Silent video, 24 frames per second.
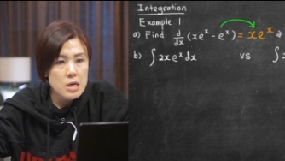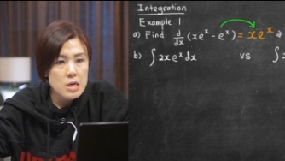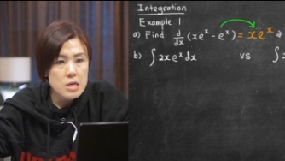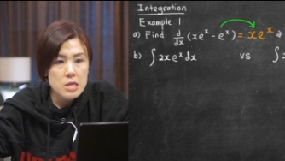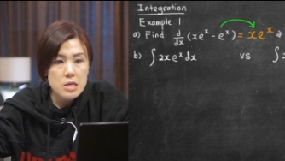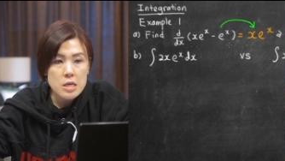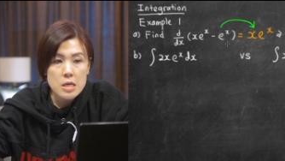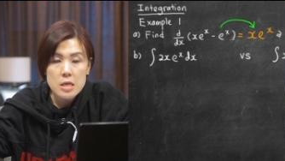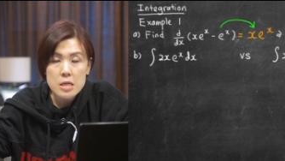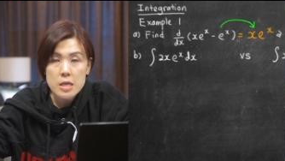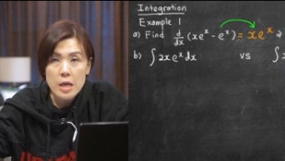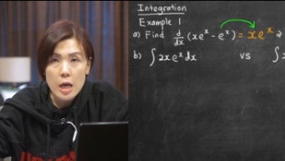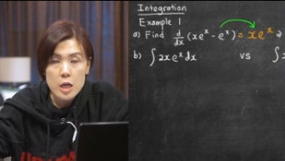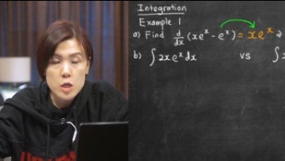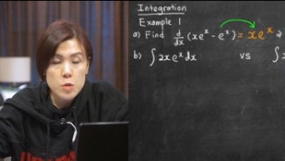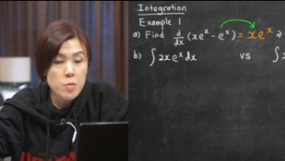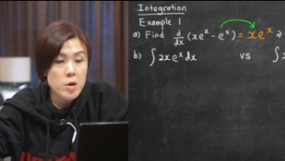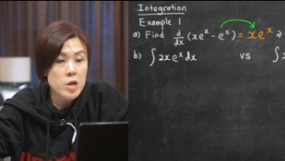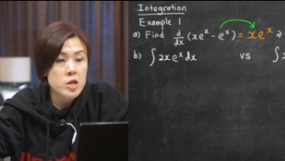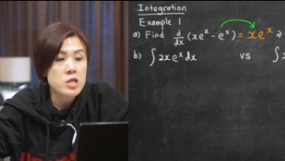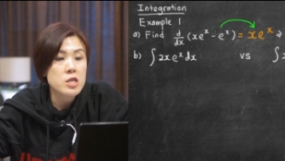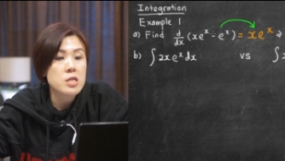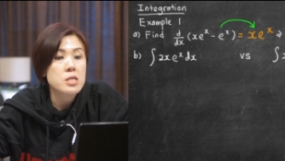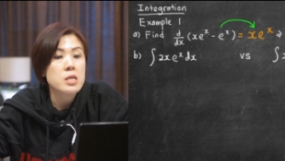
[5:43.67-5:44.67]

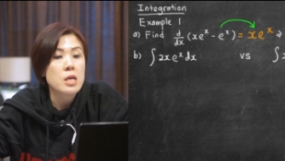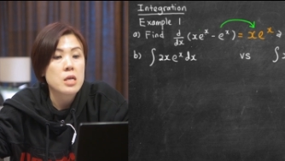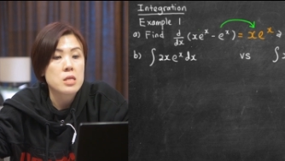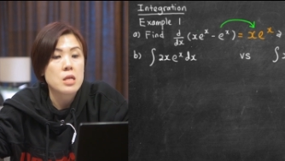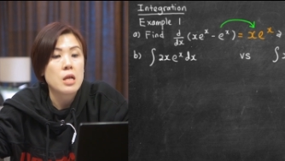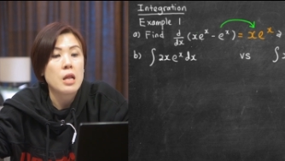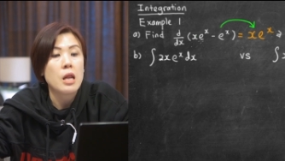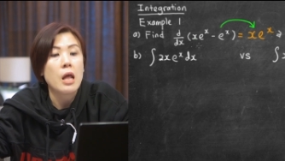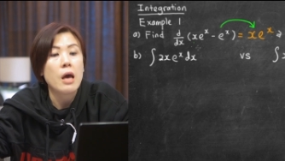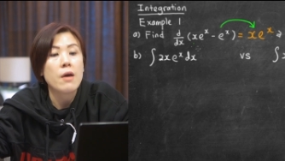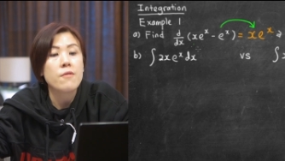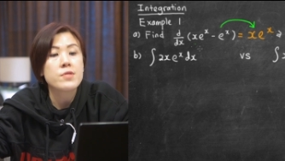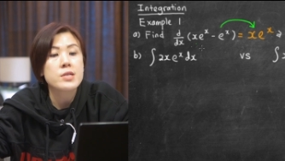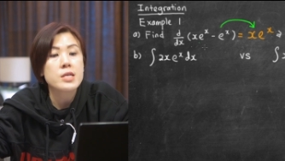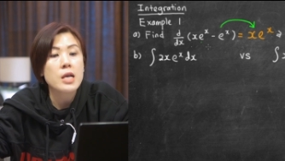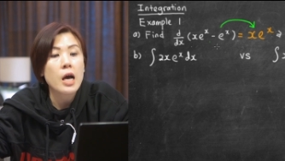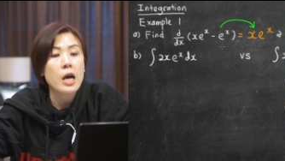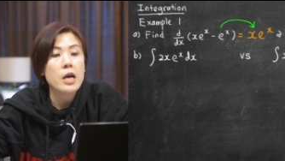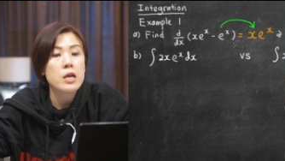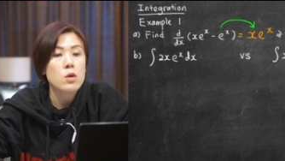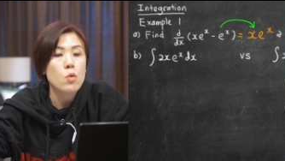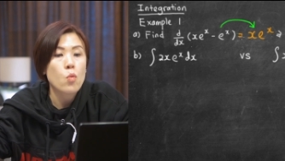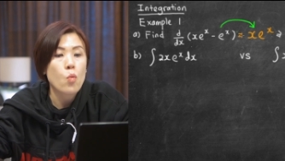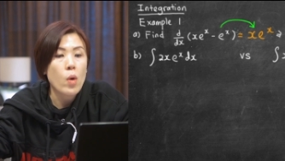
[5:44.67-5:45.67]
expressions at the left
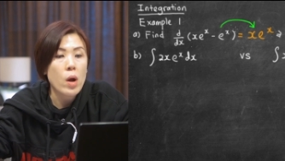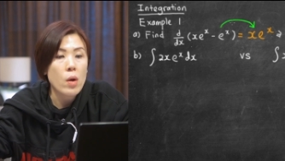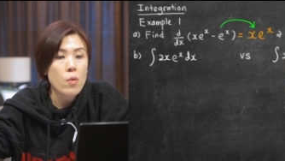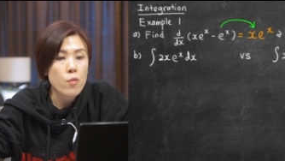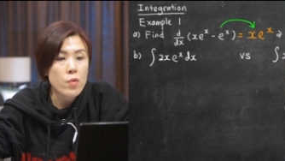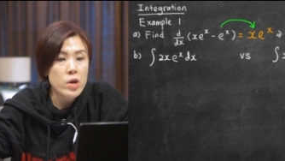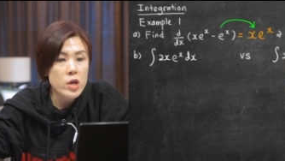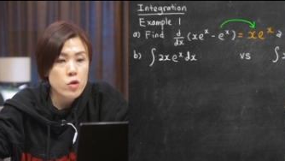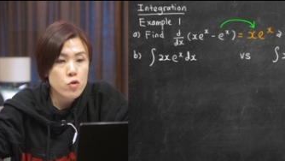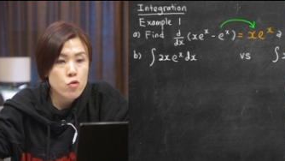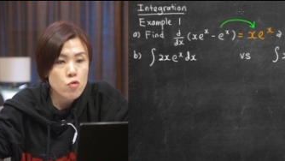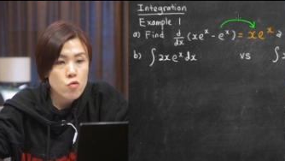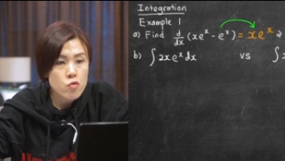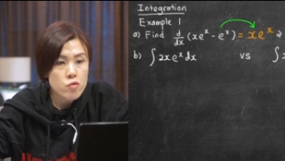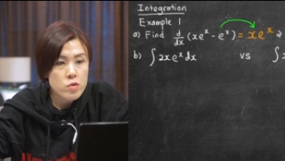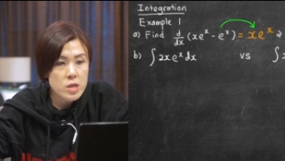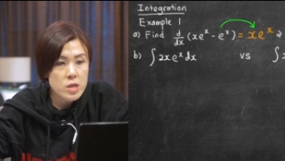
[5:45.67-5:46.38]
side, when we do